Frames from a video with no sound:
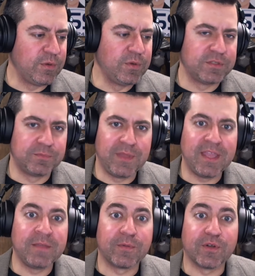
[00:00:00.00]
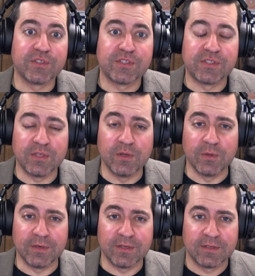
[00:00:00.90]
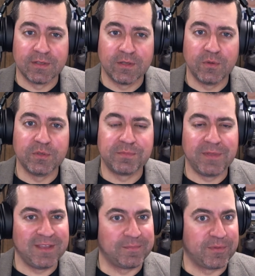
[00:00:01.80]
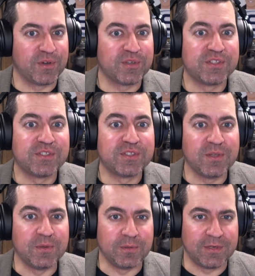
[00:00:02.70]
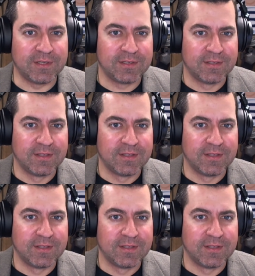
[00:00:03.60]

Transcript: who is being pursued who is being pursued